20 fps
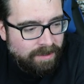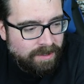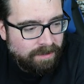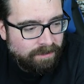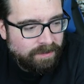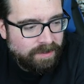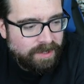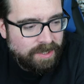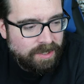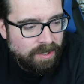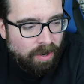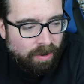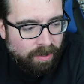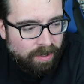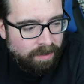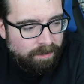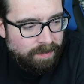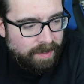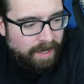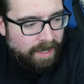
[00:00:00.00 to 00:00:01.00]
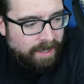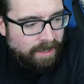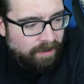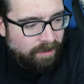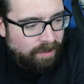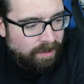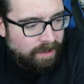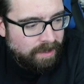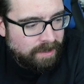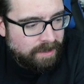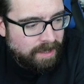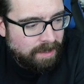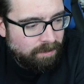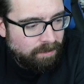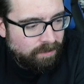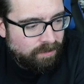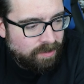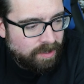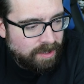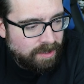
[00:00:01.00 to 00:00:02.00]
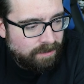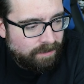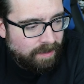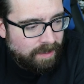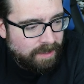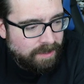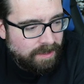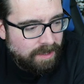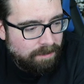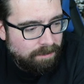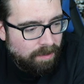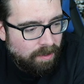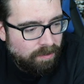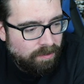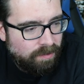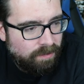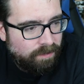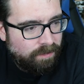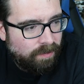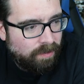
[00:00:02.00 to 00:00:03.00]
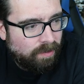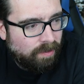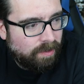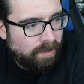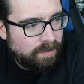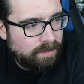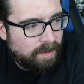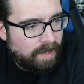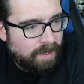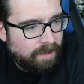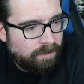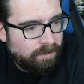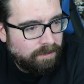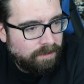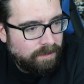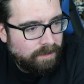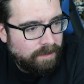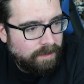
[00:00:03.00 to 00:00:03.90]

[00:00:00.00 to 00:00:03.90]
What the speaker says: He's obviously not going to be any good in this team, with transfer listed mode who fall as well.